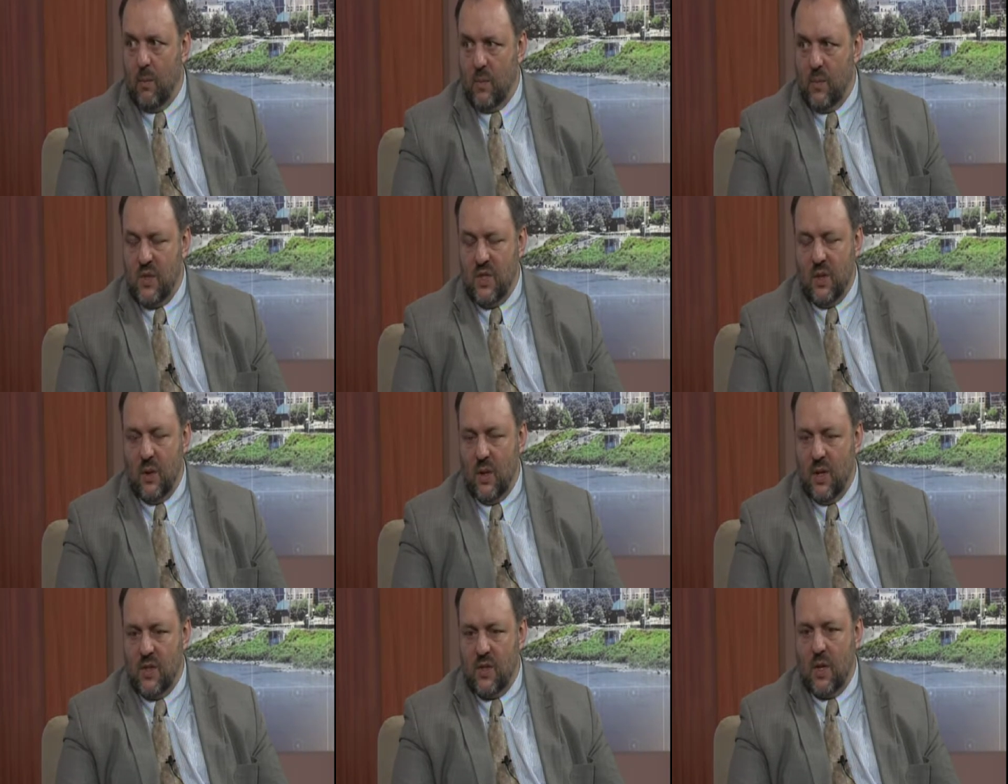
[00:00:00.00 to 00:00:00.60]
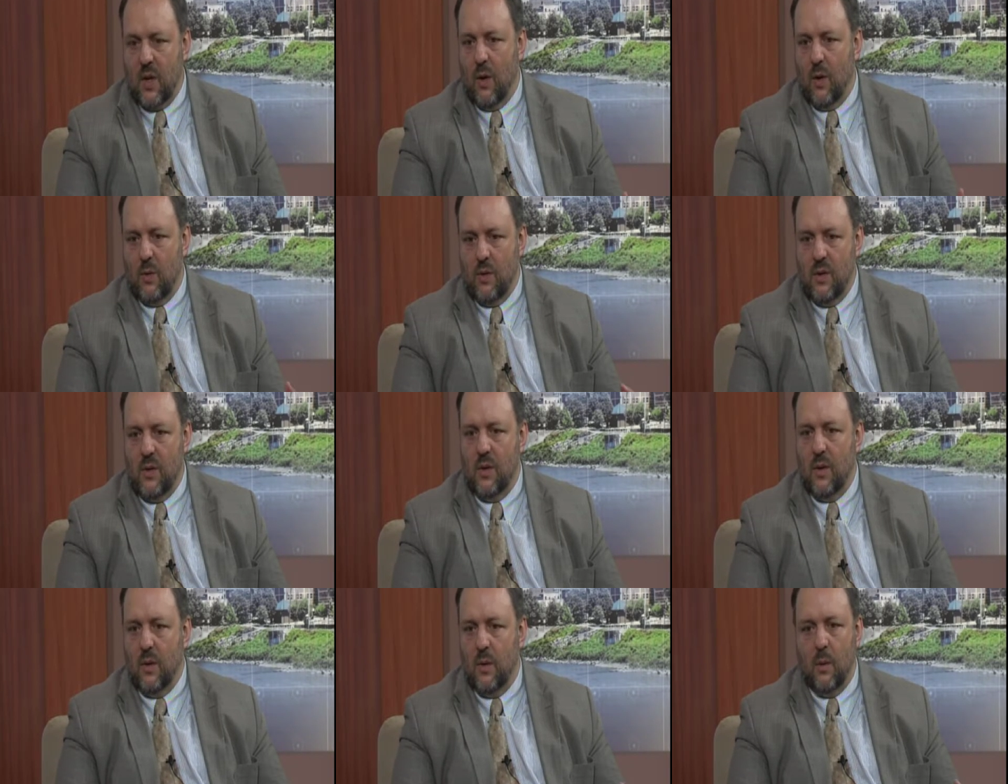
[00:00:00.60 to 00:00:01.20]
So let's go
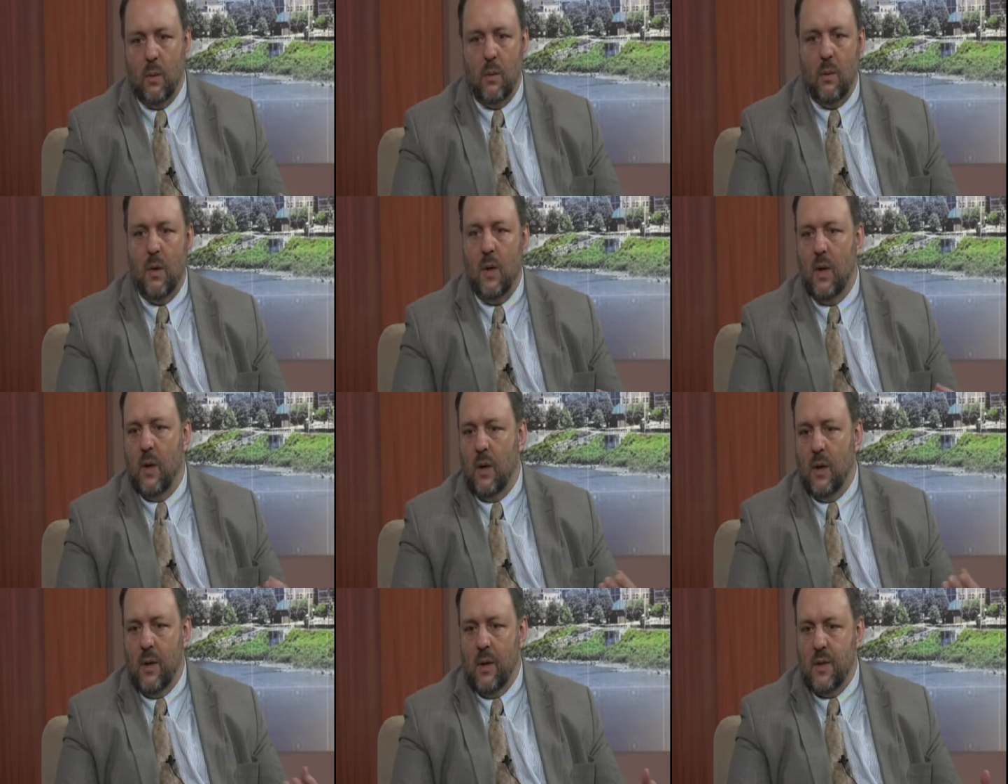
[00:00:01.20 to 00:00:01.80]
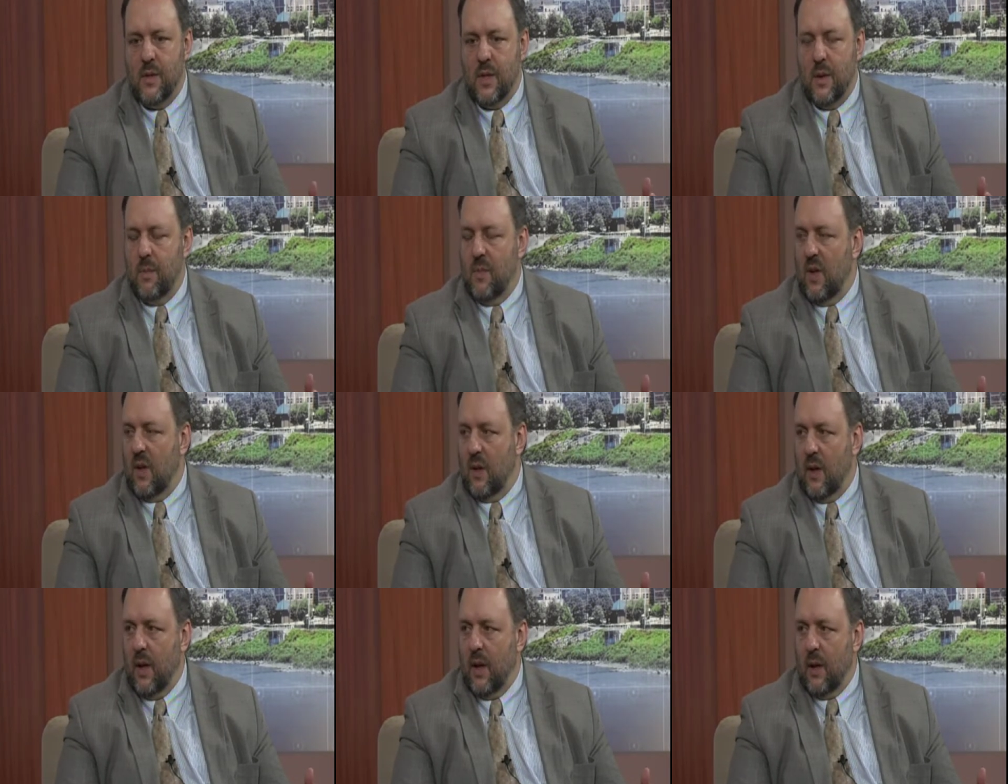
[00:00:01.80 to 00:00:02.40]
to
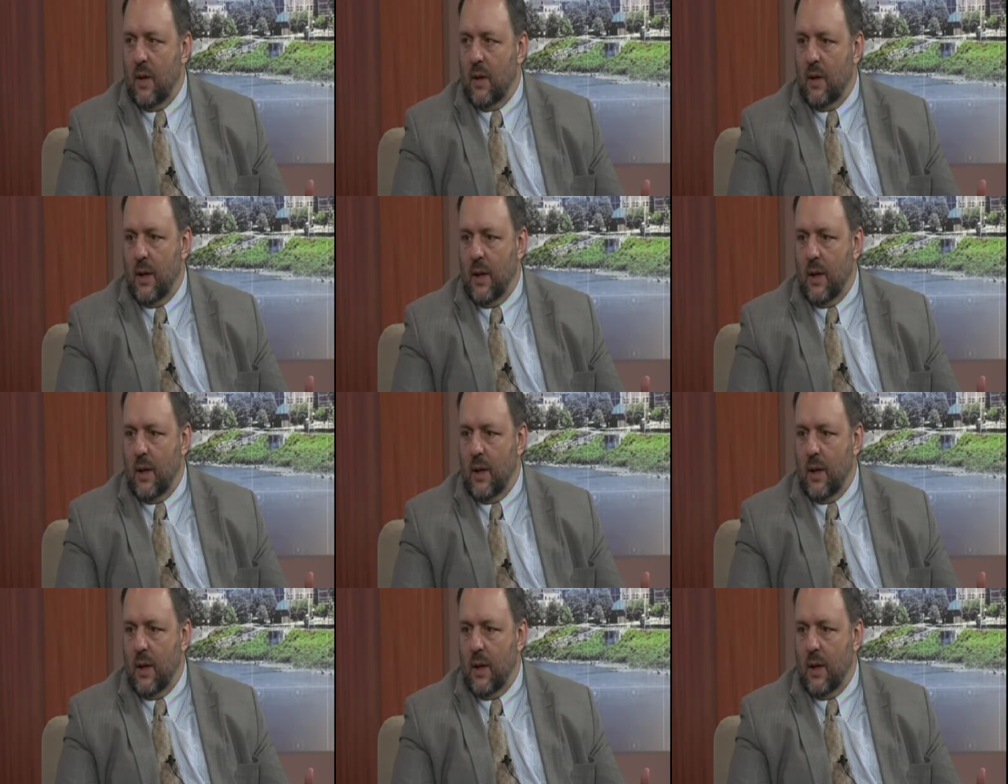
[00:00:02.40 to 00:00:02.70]
something like,